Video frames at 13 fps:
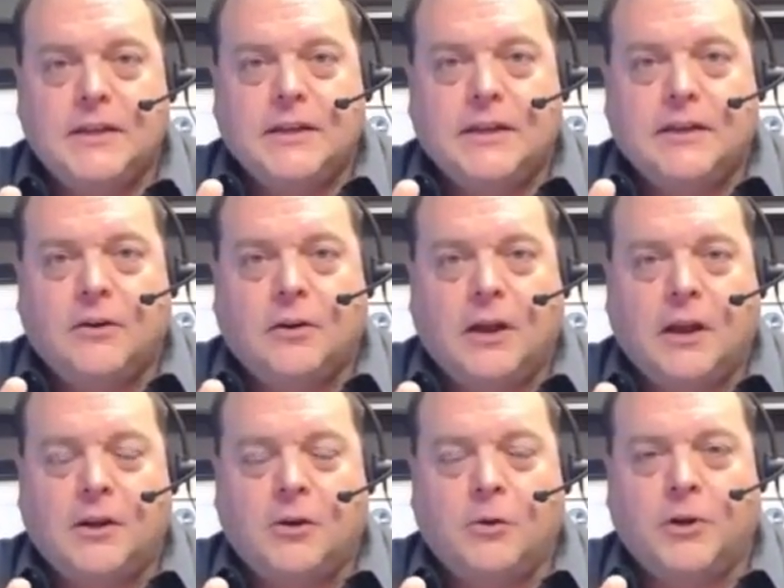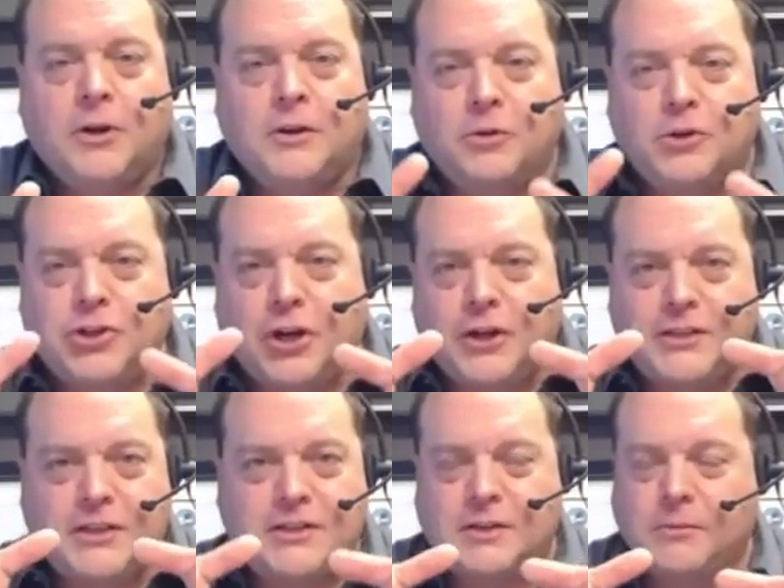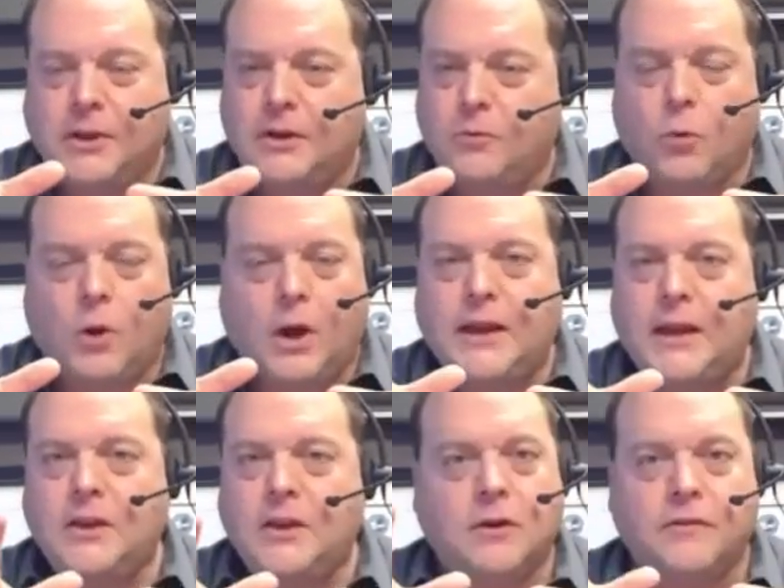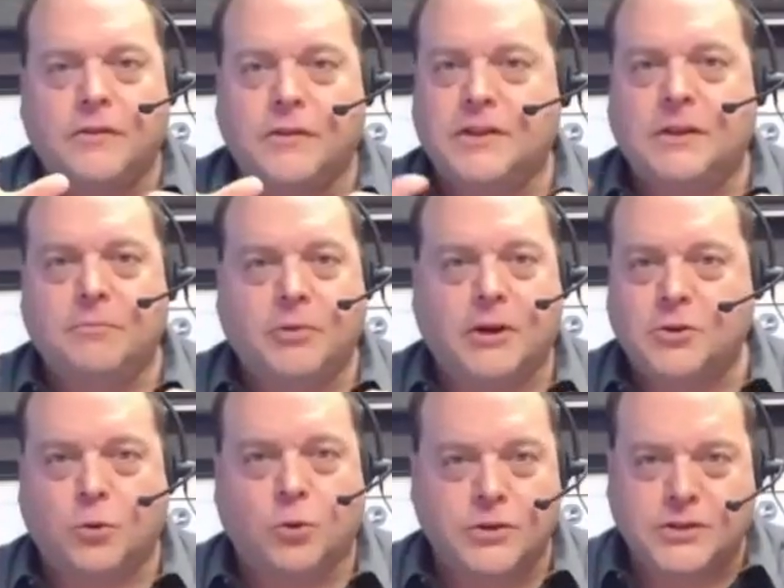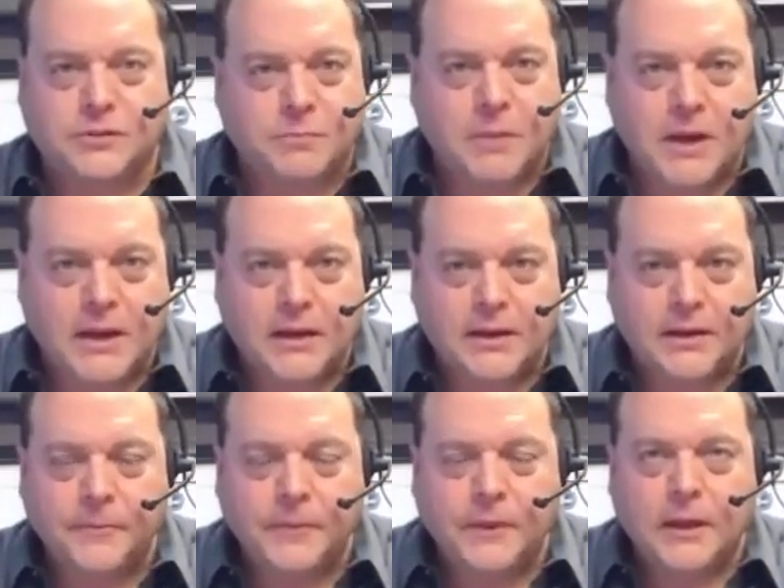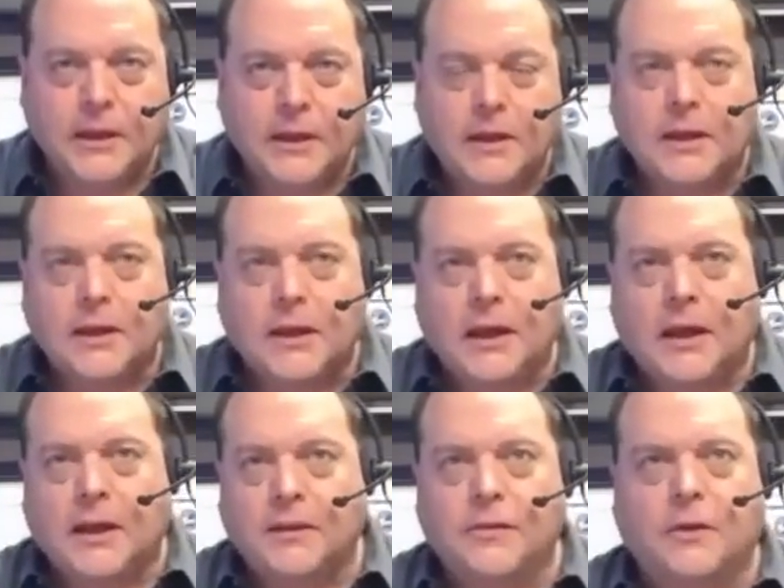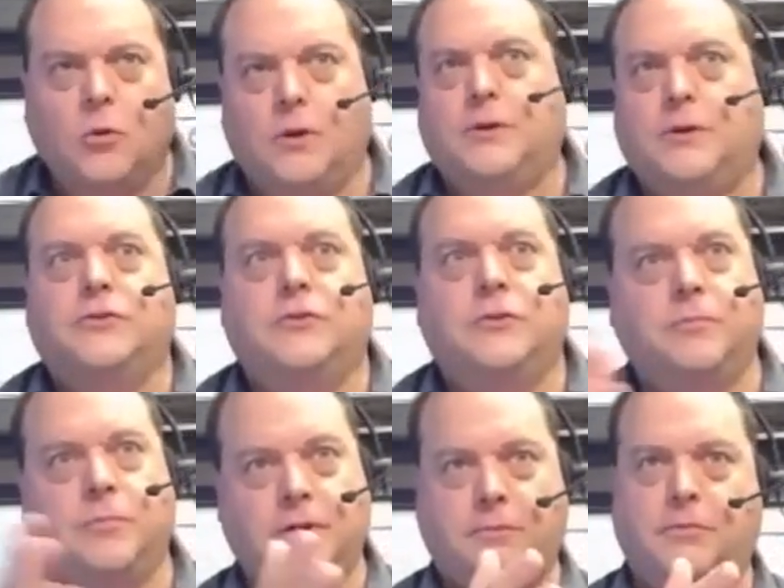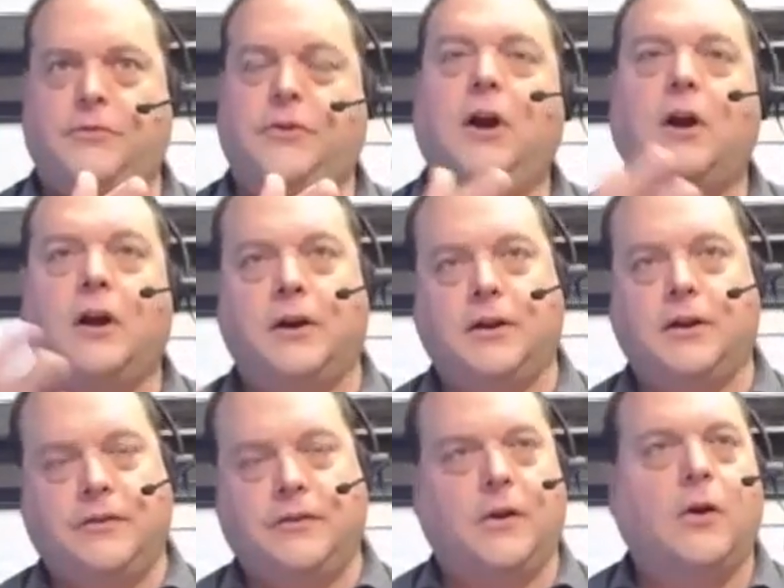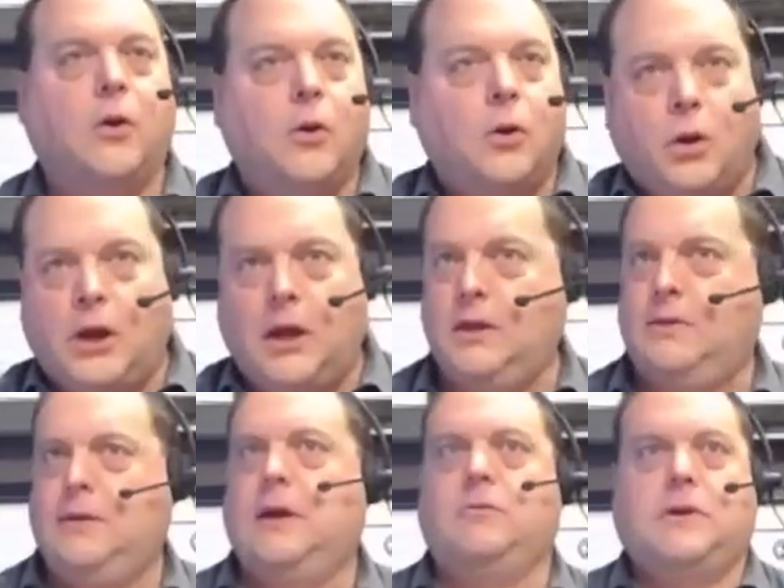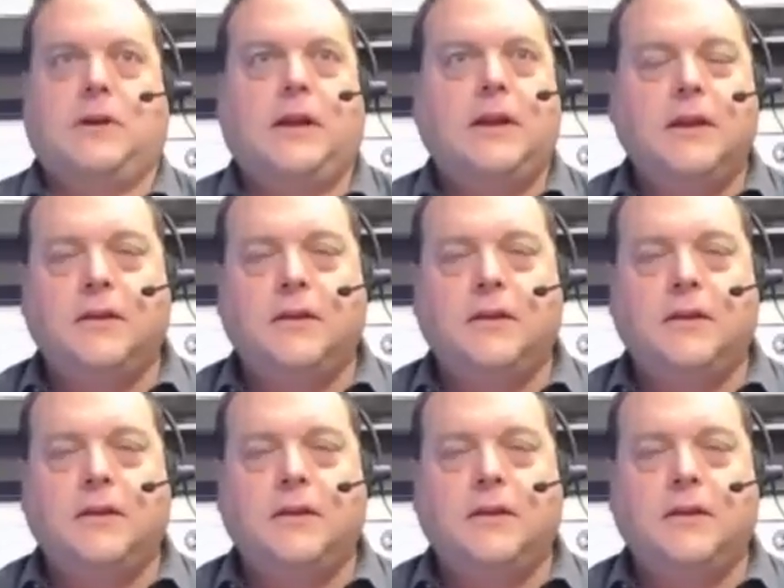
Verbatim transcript: You know, I, I know Brendan Burchard says something like, "Why can't you have the same price course as me?" And it's like, well, because you're Brendan Burchard. And so I, how could I?